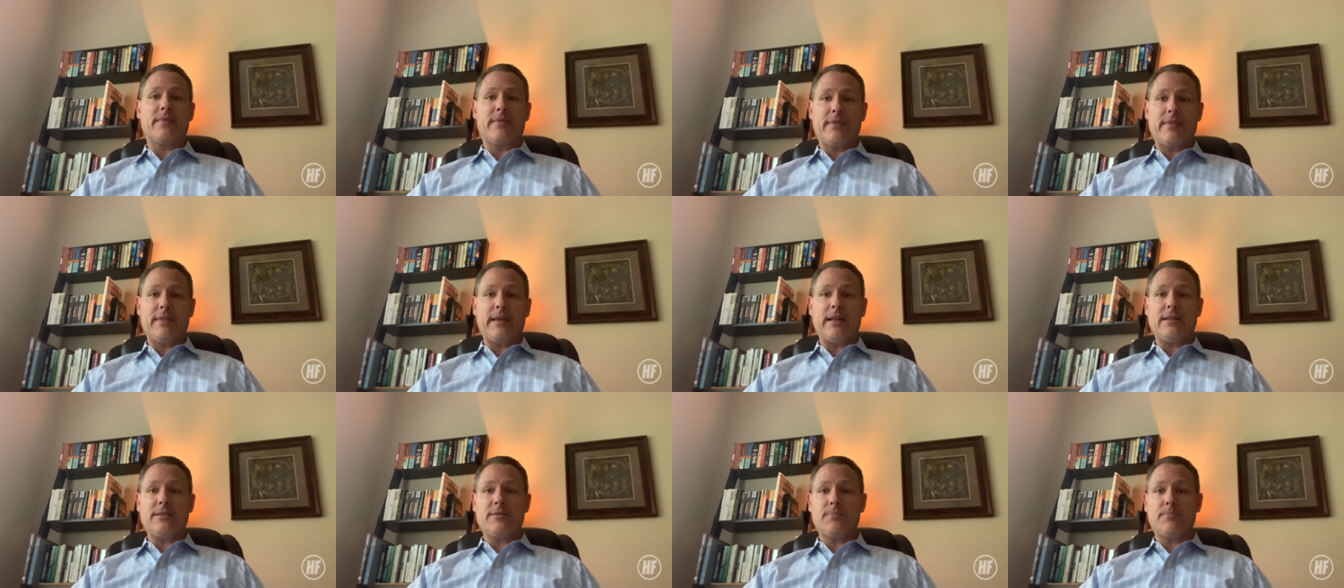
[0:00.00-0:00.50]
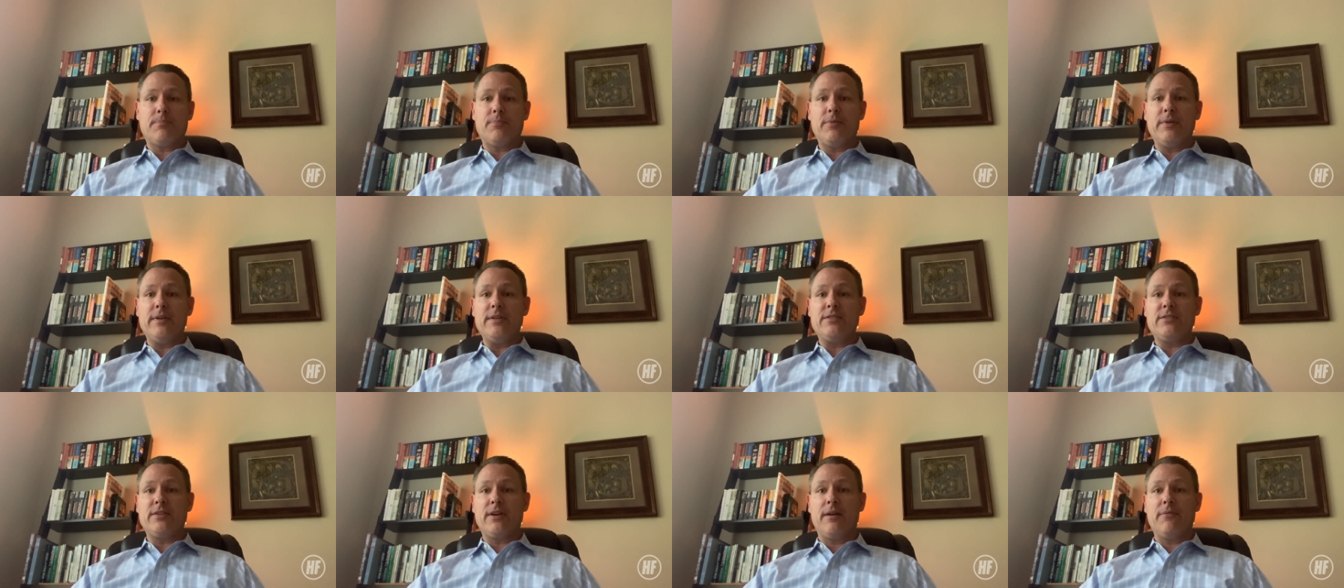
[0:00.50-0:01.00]
that's
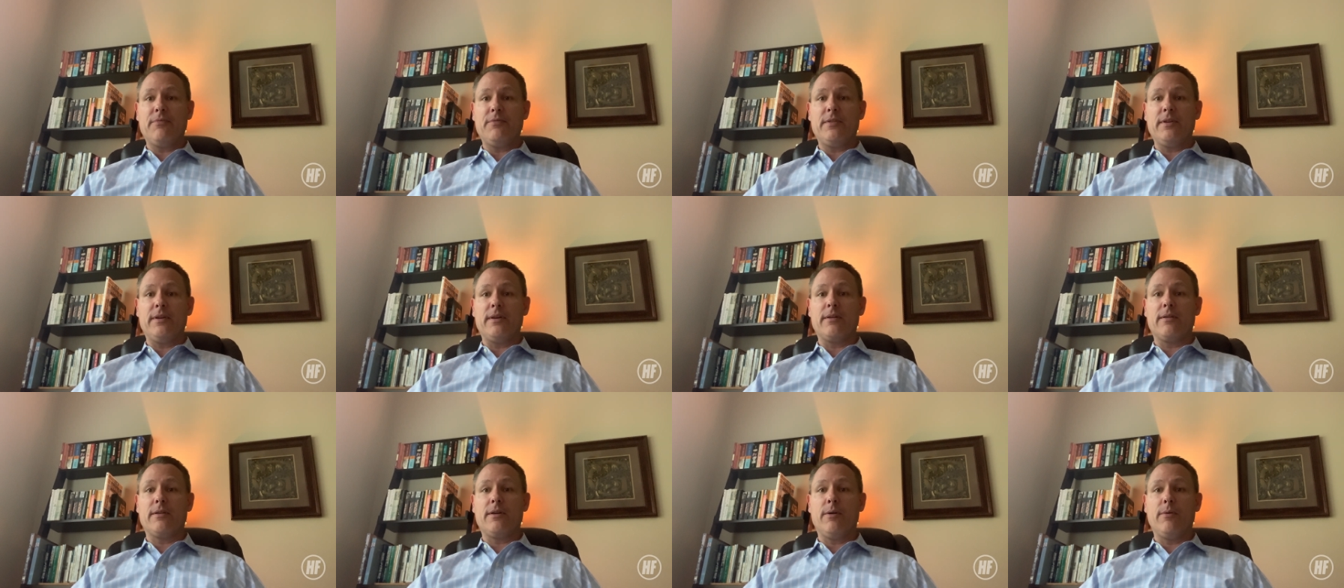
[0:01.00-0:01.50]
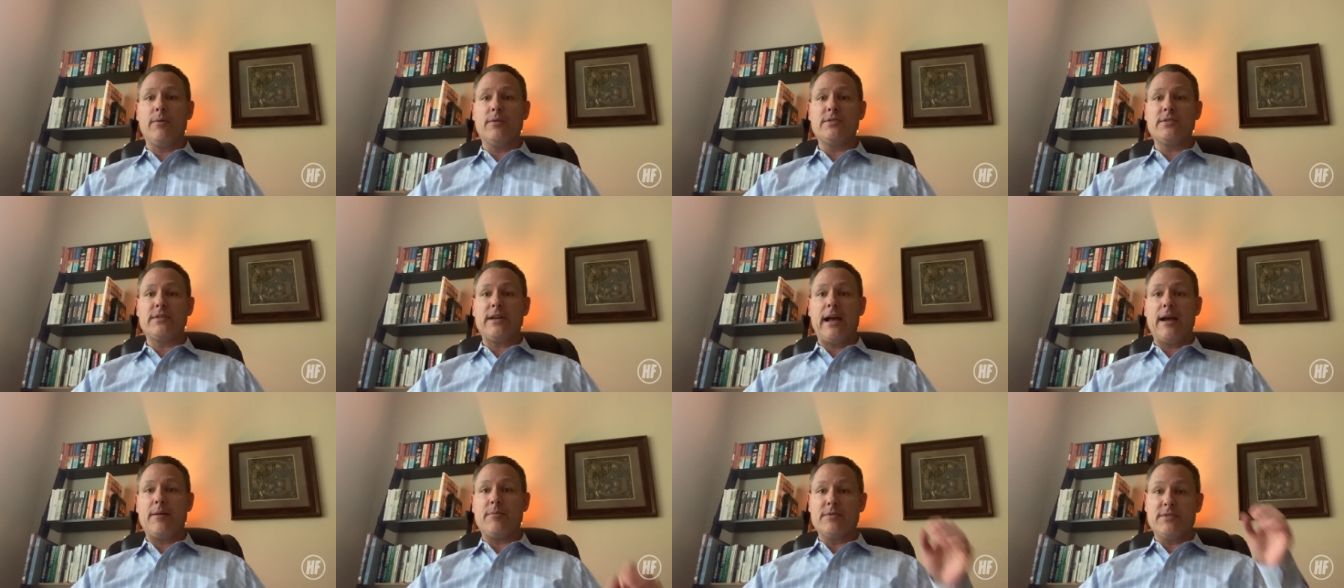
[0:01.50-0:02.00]
pretty tough to
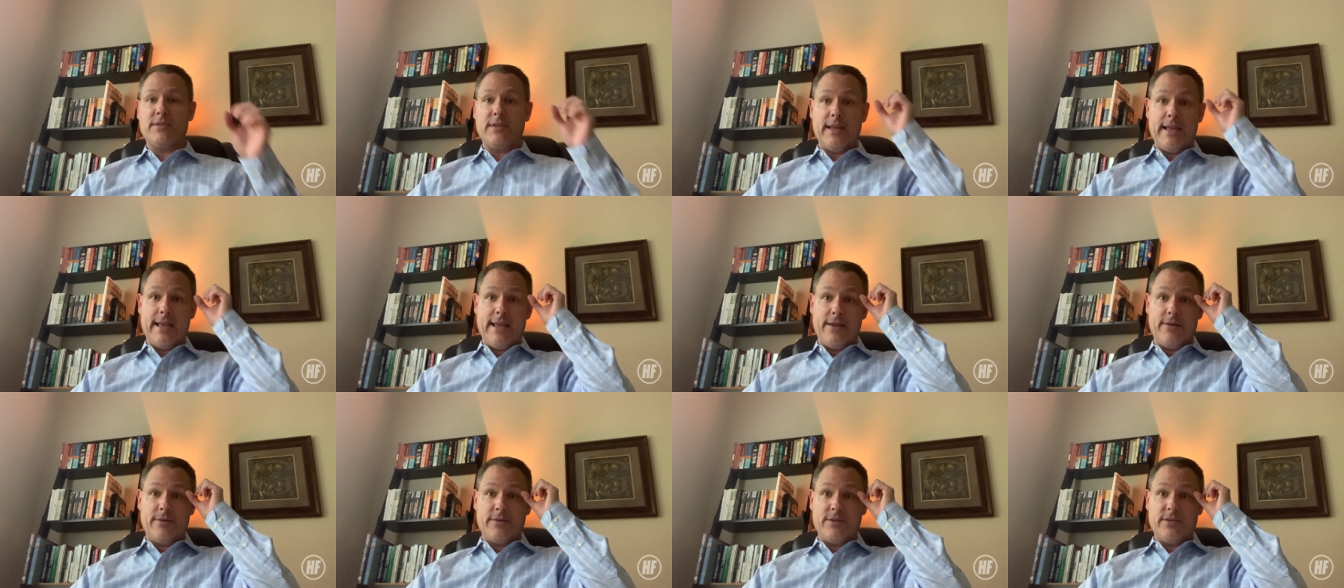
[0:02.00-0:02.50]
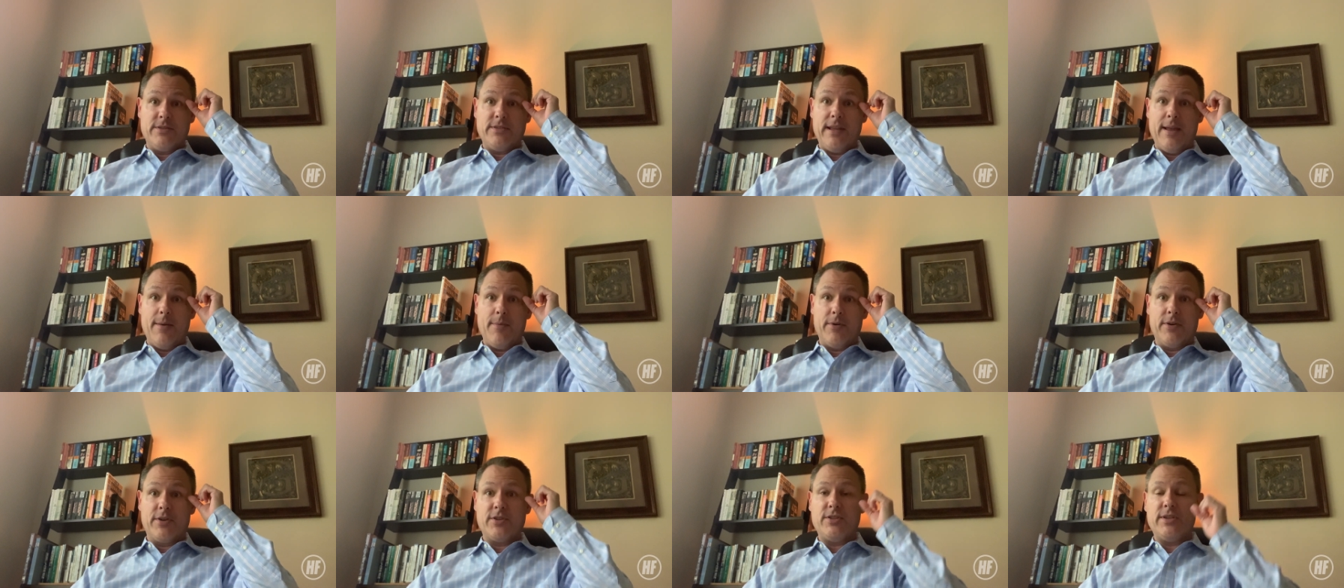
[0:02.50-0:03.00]
coincide with saying you're
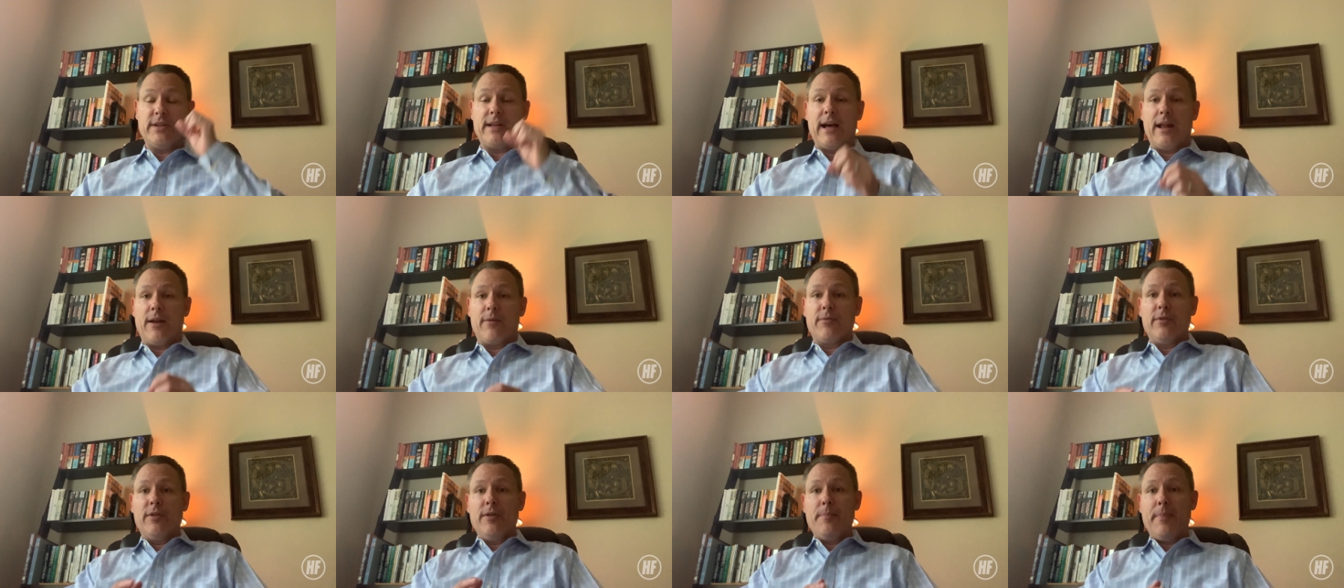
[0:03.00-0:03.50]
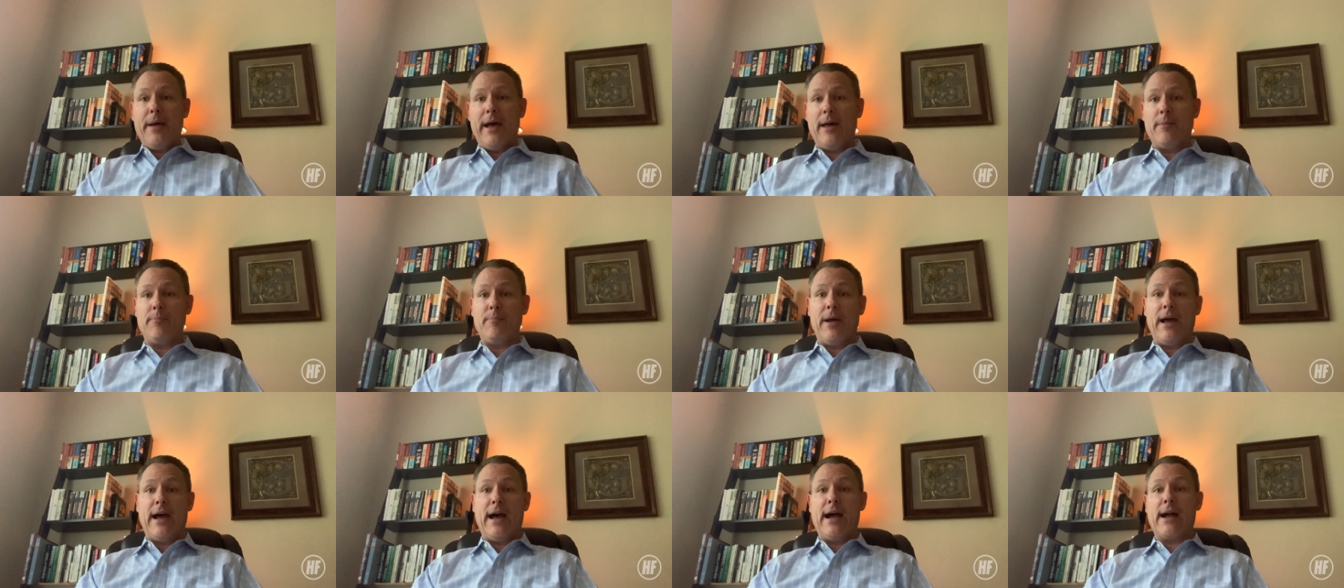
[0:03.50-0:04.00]
disabled because you got a really bad
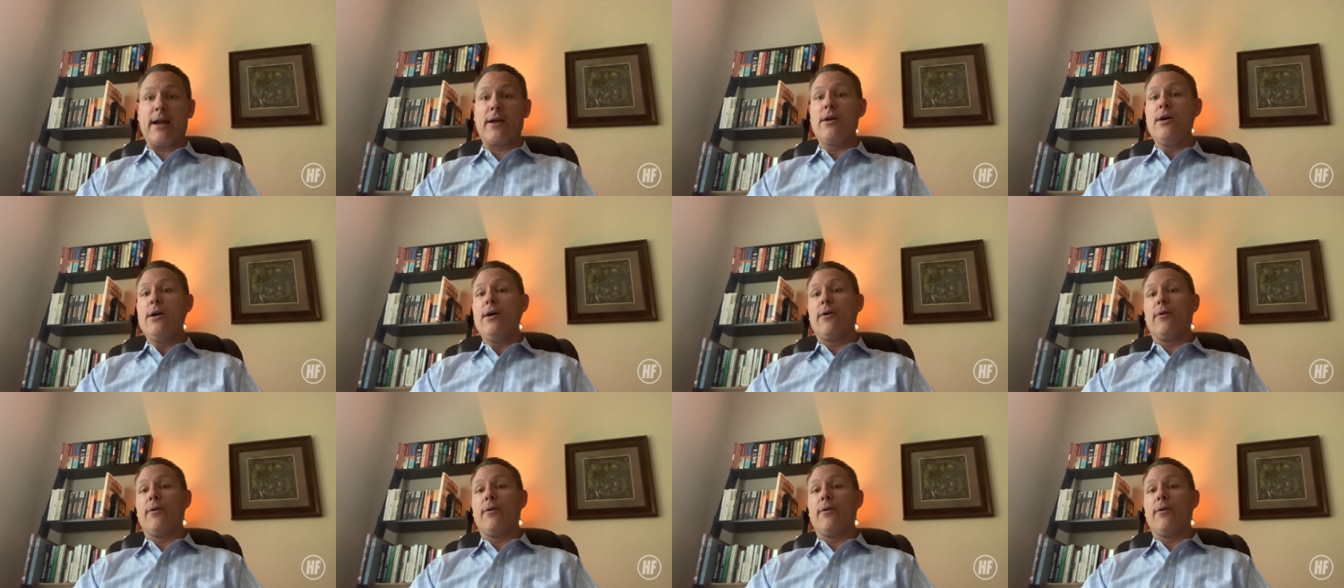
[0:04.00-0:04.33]
back